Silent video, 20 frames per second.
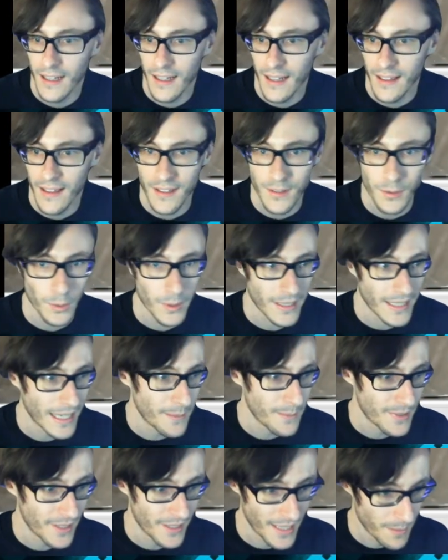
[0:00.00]
It's all a
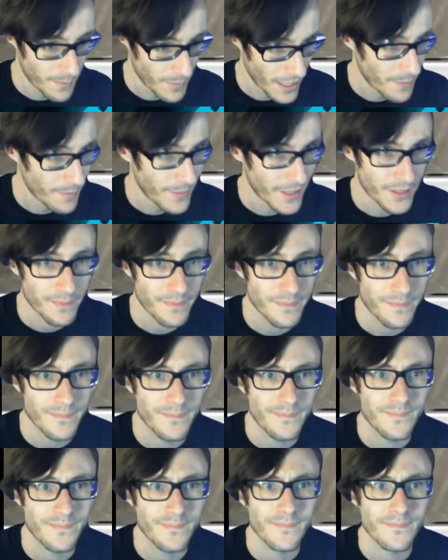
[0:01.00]
game to them, I imagine.
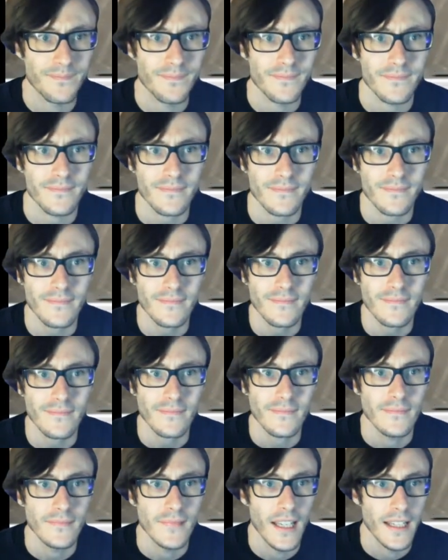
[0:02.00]

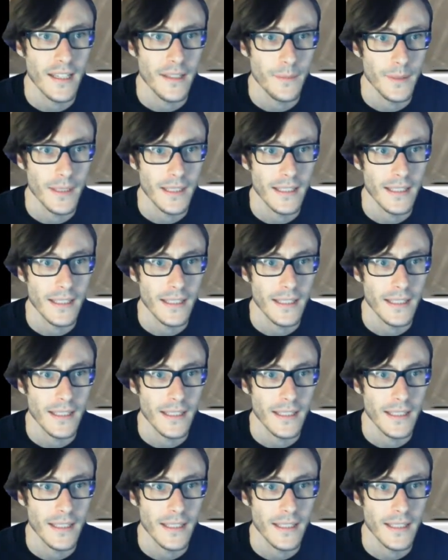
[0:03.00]
Anyway,